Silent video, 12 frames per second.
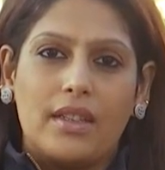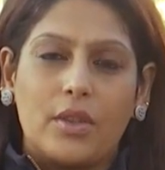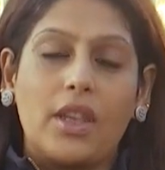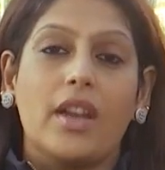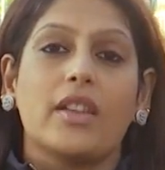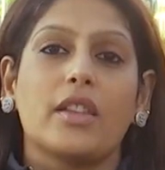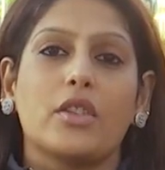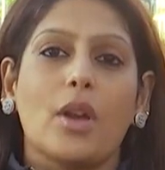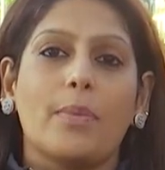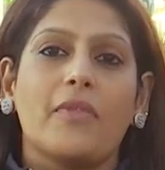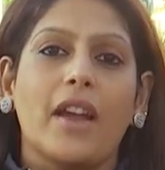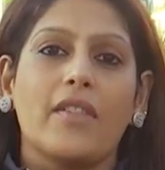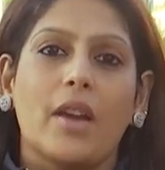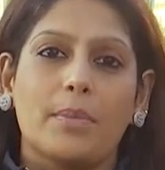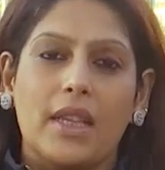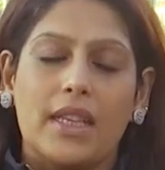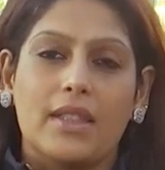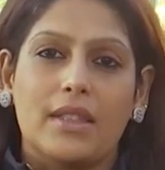So here are the top 5
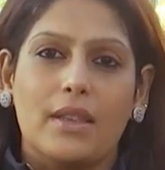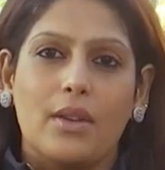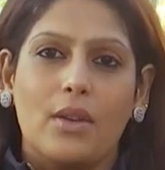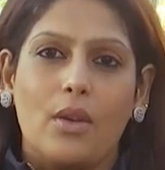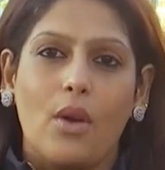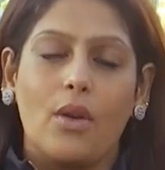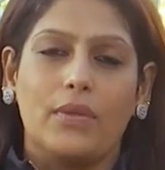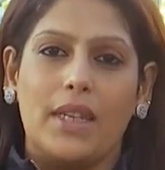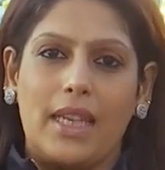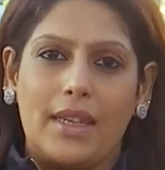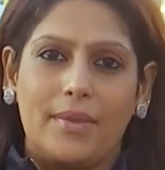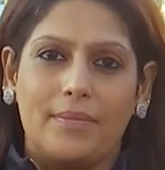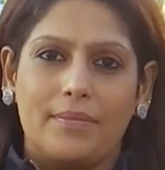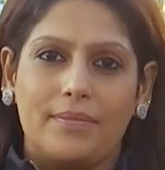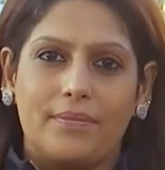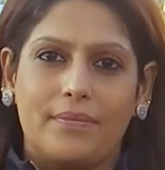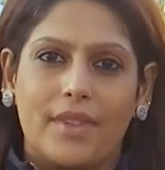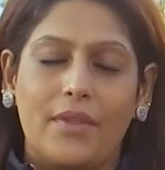updates of the day.
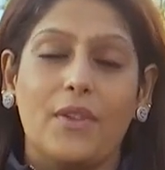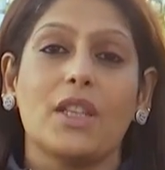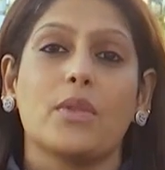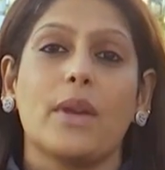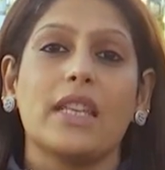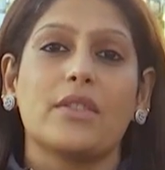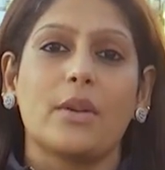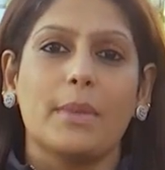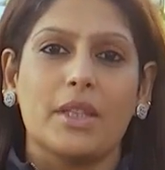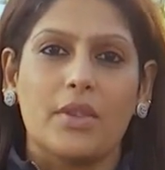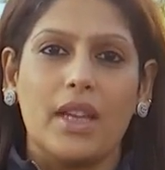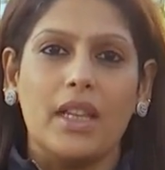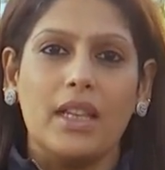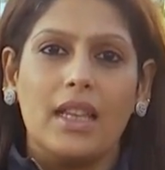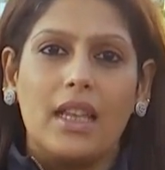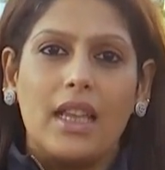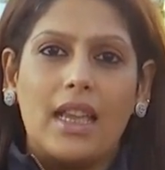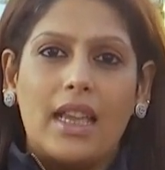The first one is from Israel.
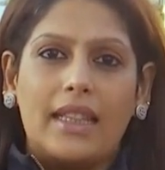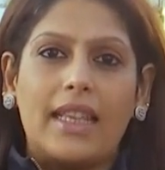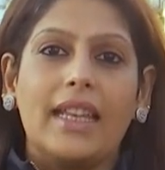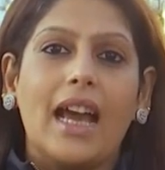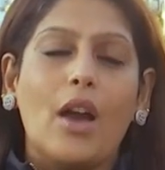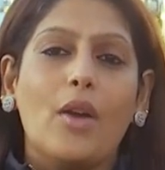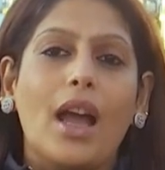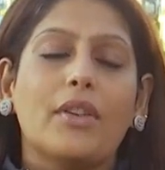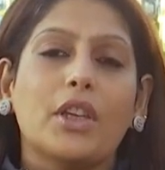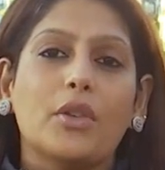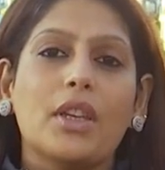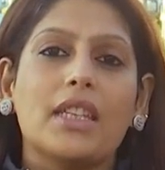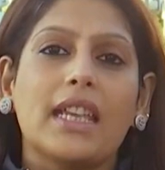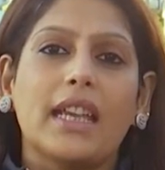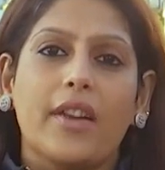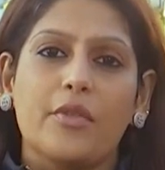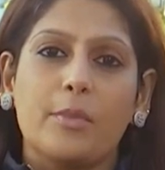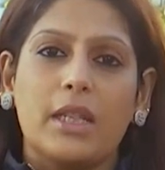They now have a unity
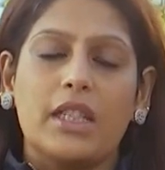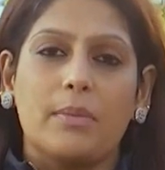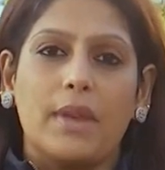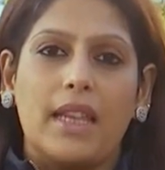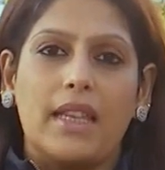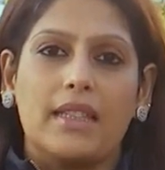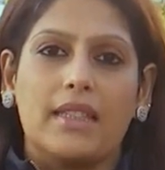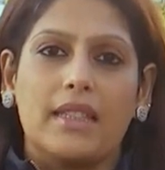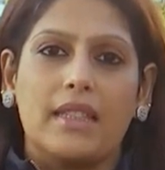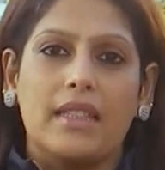government in place.